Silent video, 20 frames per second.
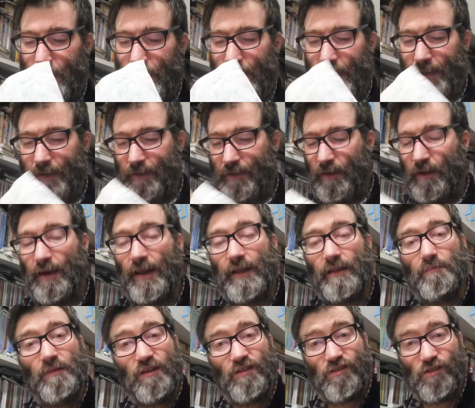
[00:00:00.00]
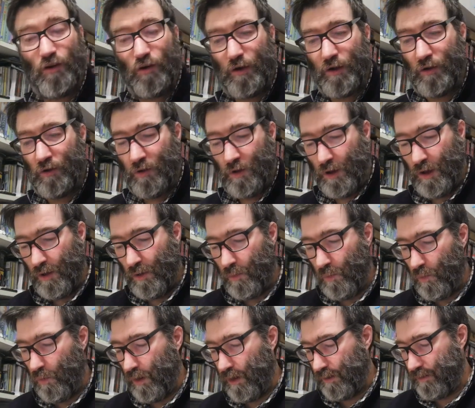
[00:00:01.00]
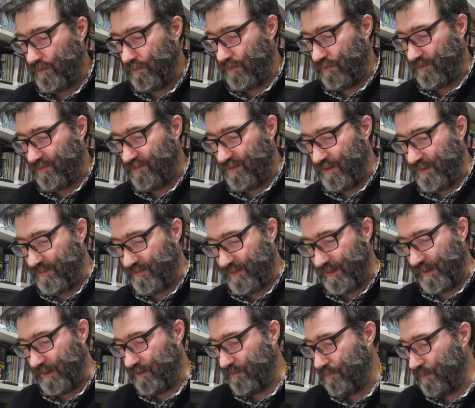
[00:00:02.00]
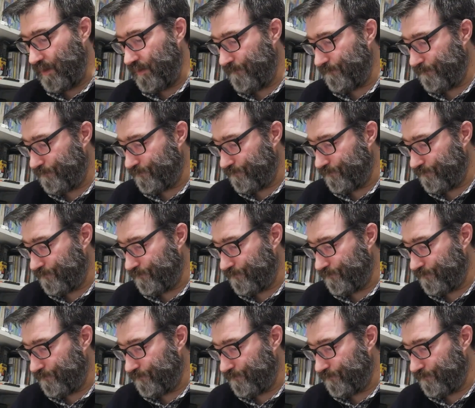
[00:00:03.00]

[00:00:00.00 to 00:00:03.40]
And let me show you what she sent me.